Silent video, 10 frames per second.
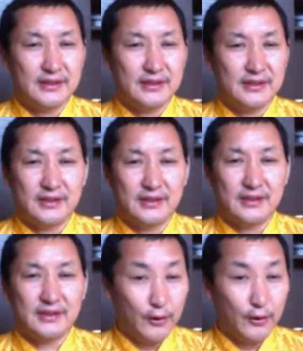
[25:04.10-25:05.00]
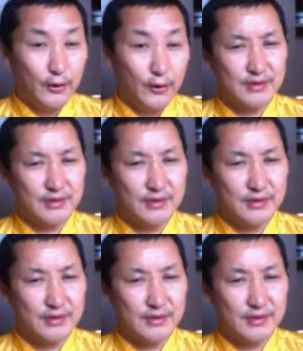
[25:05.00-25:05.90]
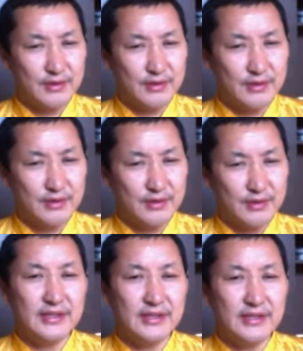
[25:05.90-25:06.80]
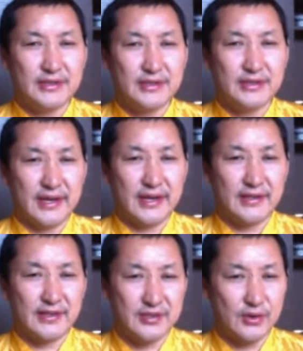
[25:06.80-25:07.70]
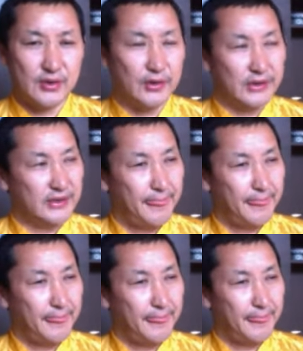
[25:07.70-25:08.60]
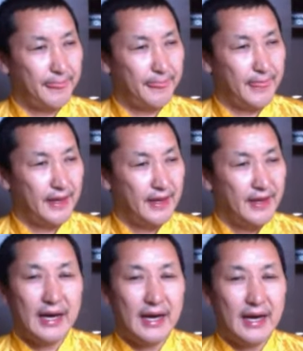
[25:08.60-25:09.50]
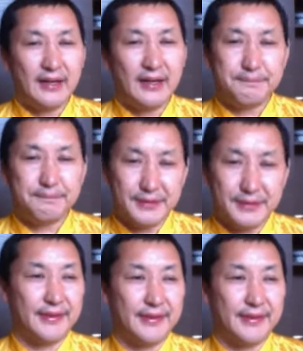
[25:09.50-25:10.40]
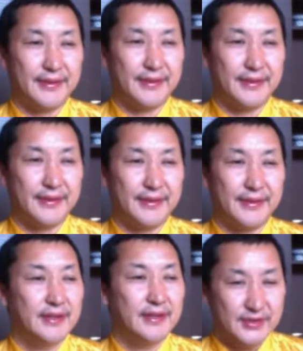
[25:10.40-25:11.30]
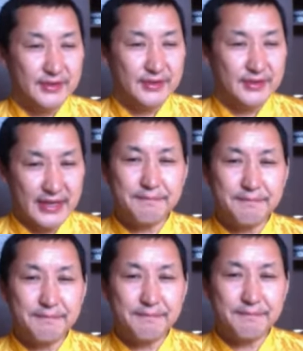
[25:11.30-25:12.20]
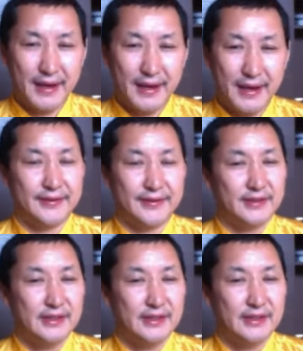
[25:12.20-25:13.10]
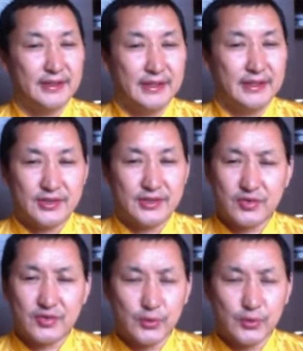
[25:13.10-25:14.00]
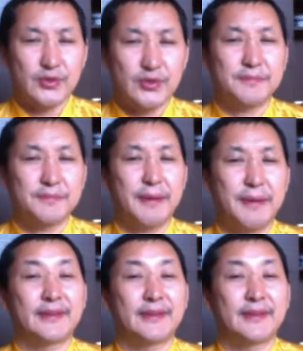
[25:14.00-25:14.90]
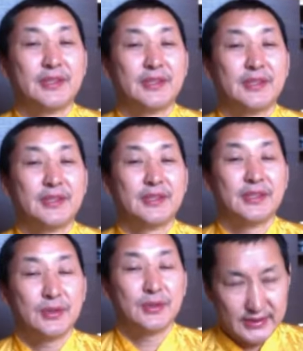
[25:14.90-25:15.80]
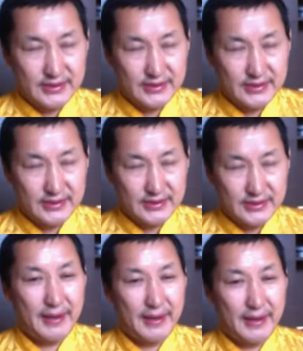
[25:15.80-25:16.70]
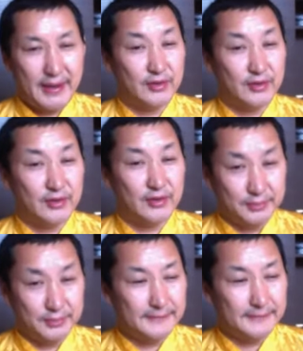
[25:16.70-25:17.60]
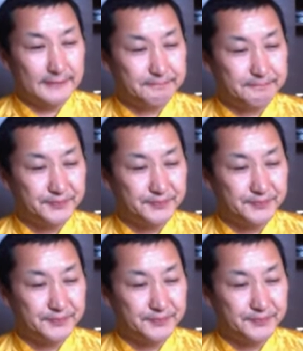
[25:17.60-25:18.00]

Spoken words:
followers. It is really to say the sorry things. I have perfect path, genuine path, extraordinary path, which is the path of the Buddha.